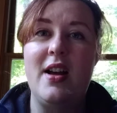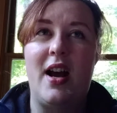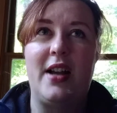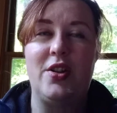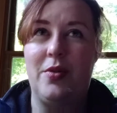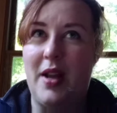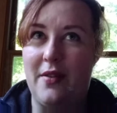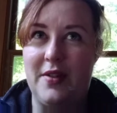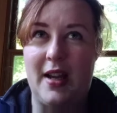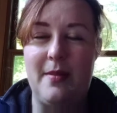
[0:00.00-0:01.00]
I don't
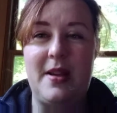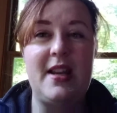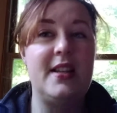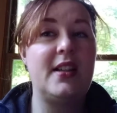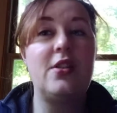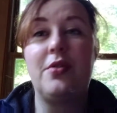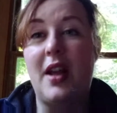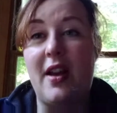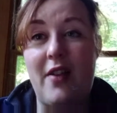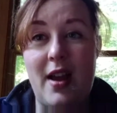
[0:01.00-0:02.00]
have diabetes. I don't
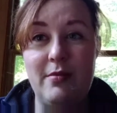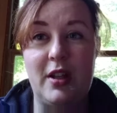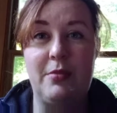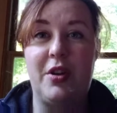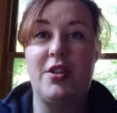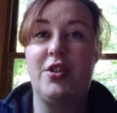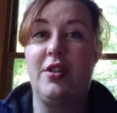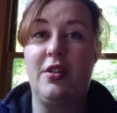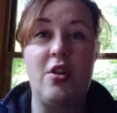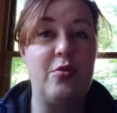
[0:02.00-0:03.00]
have high blood
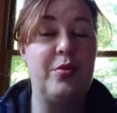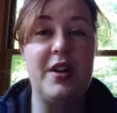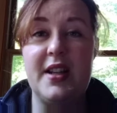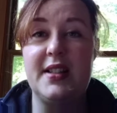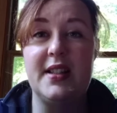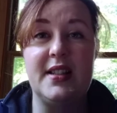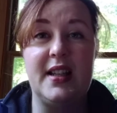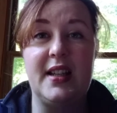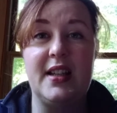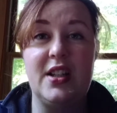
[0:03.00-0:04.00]
pressure. No pre
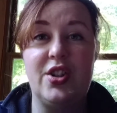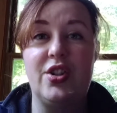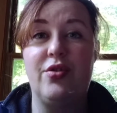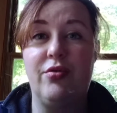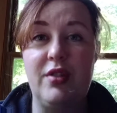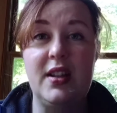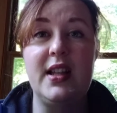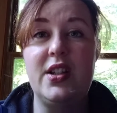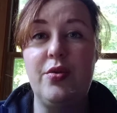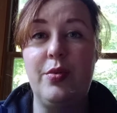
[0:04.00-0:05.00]
existing conditions
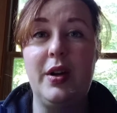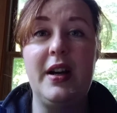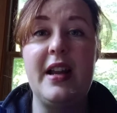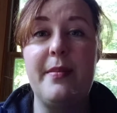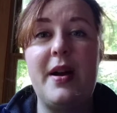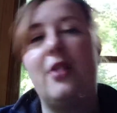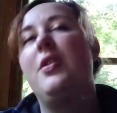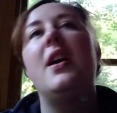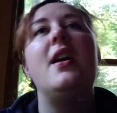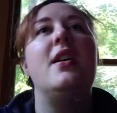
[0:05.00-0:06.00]
really to worry
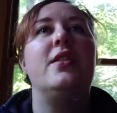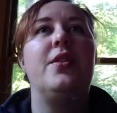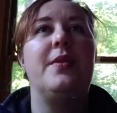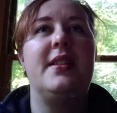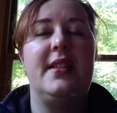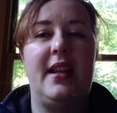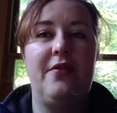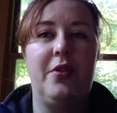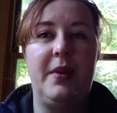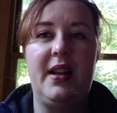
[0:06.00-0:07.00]
about. So it's safe
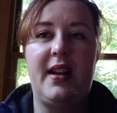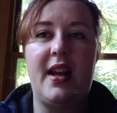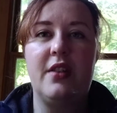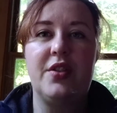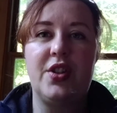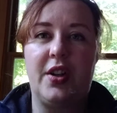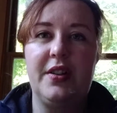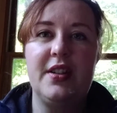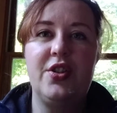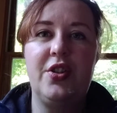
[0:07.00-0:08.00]
for me to kind of start
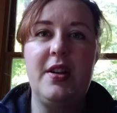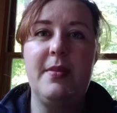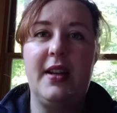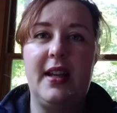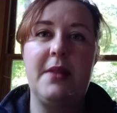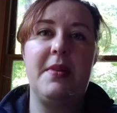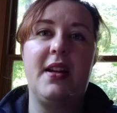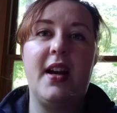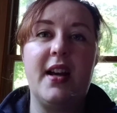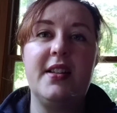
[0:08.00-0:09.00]
this journey. But again,
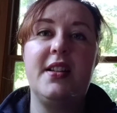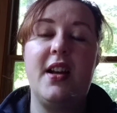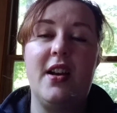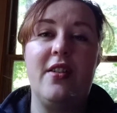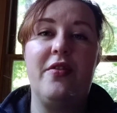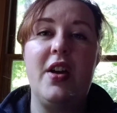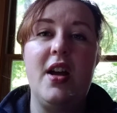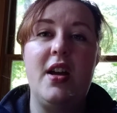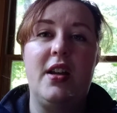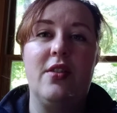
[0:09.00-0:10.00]
because of
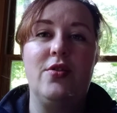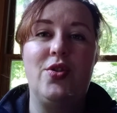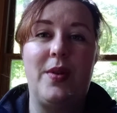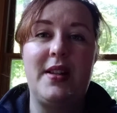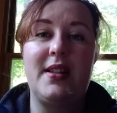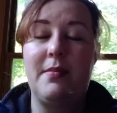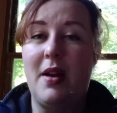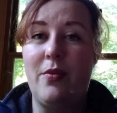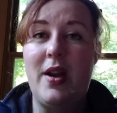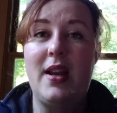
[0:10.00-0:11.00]
you know, joints and
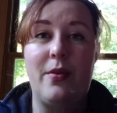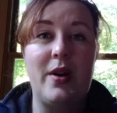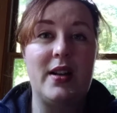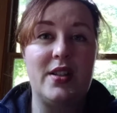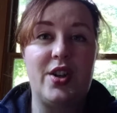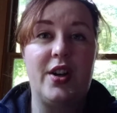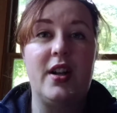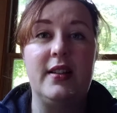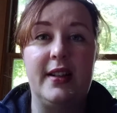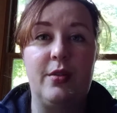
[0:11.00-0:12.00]
my weight, I want to start a
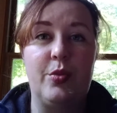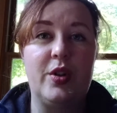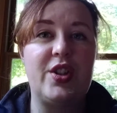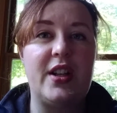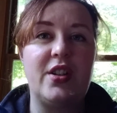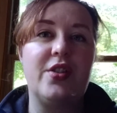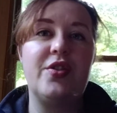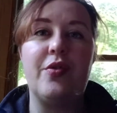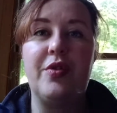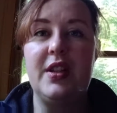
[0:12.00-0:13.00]
little more gentle.
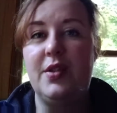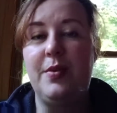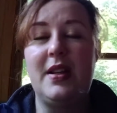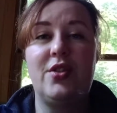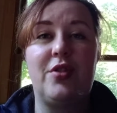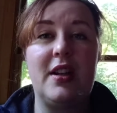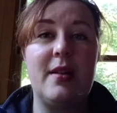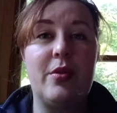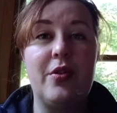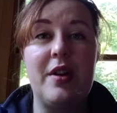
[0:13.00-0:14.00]
So this week's training
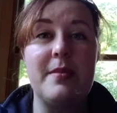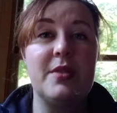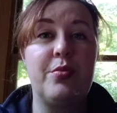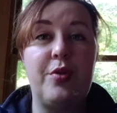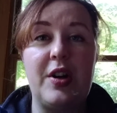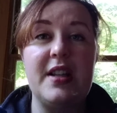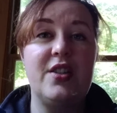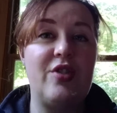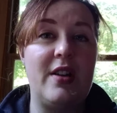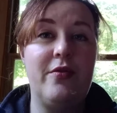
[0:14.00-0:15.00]
program is pretty
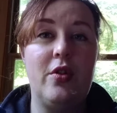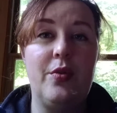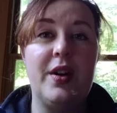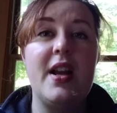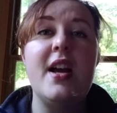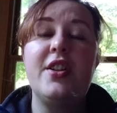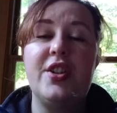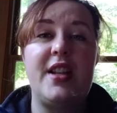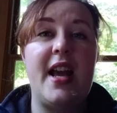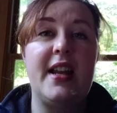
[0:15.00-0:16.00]
straightforward,
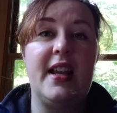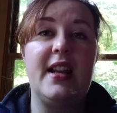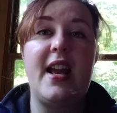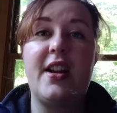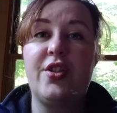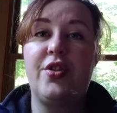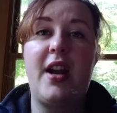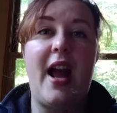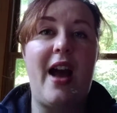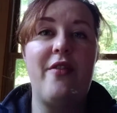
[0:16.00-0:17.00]
just adding an extra
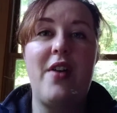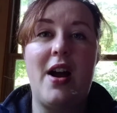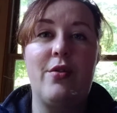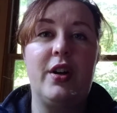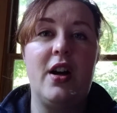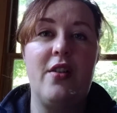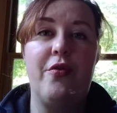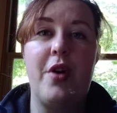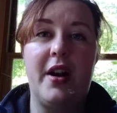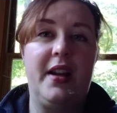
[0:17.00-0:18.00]
half hour of
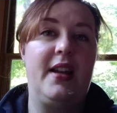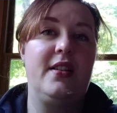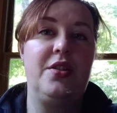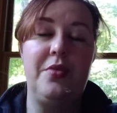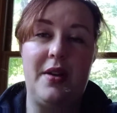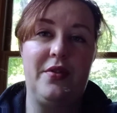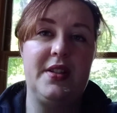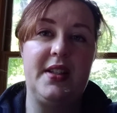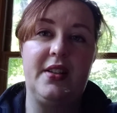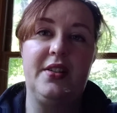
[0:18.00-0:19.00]
walking to every
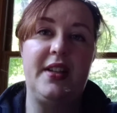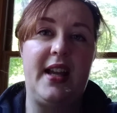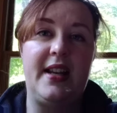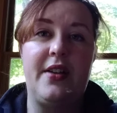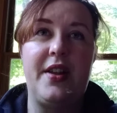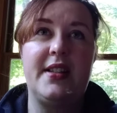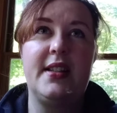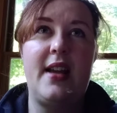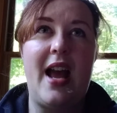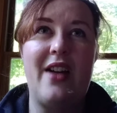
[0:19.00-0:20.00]
single day. Now that's
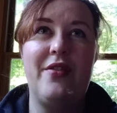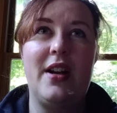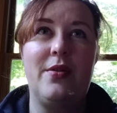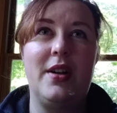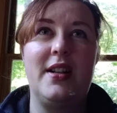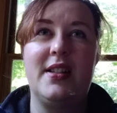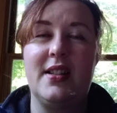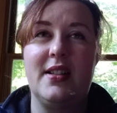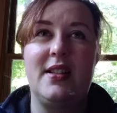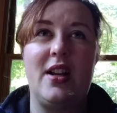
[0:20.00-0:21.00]
half an hour, and
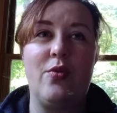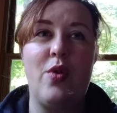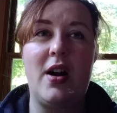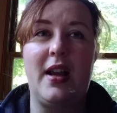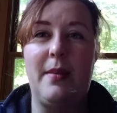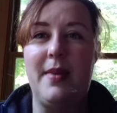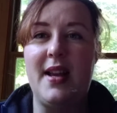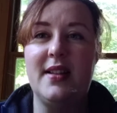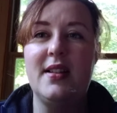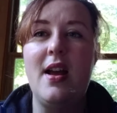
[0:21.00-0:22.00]
since it's at a walking
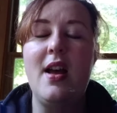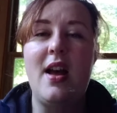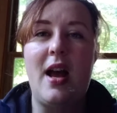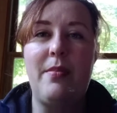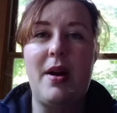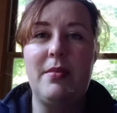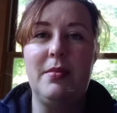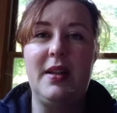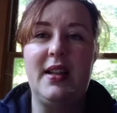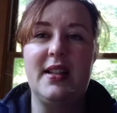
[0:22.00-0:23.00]
pace, I'm
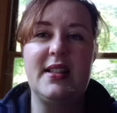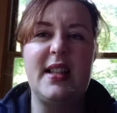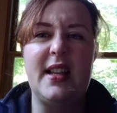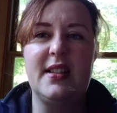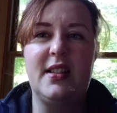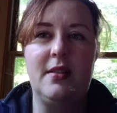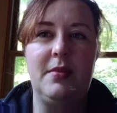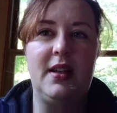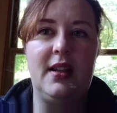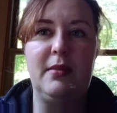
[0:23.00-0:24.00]
probably going to say it's going to be